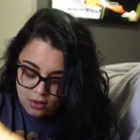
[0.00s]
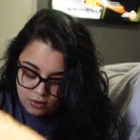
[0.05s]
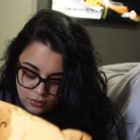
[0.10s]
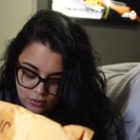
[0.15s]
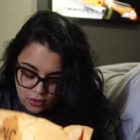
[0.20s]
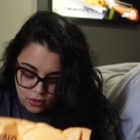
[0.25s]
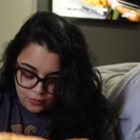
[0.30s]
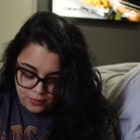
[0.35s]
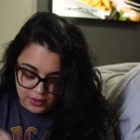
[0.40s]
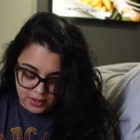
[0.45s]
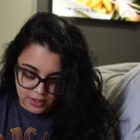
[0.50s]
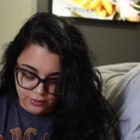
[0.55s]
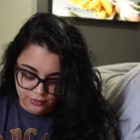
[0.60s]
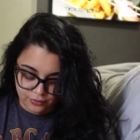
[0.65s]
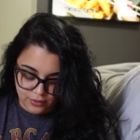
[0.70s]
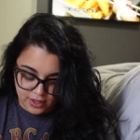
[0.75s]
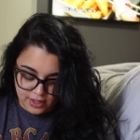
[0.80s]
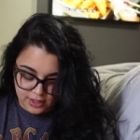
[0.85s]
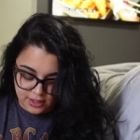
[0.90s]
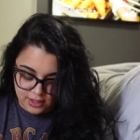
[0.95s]
We'll open it
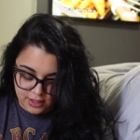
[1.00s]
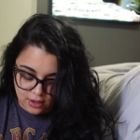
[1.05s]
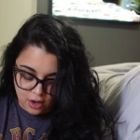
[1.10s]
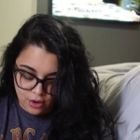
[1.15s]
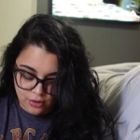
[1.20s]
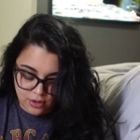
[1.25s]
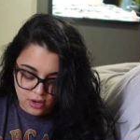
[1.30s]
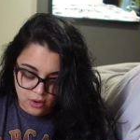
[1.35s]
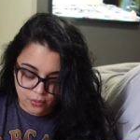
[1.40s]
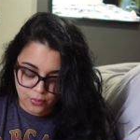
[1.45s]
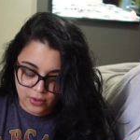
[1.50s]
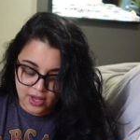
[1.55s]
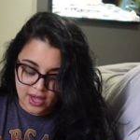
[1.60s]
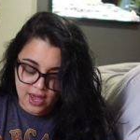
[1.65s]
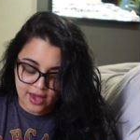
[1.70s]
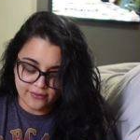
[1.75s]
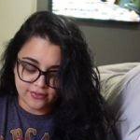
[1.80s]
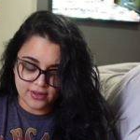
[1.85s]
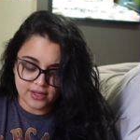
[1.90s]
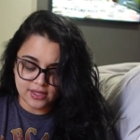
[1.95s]
right here. Oh no, wait, I
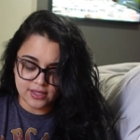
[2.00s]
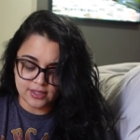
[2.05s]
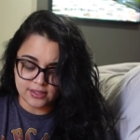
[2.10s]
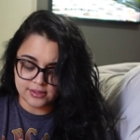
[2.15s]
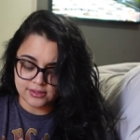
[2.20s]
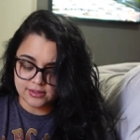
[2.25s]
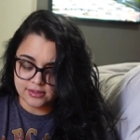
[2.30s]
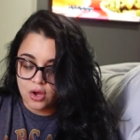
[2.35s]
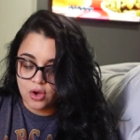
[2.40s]
have this.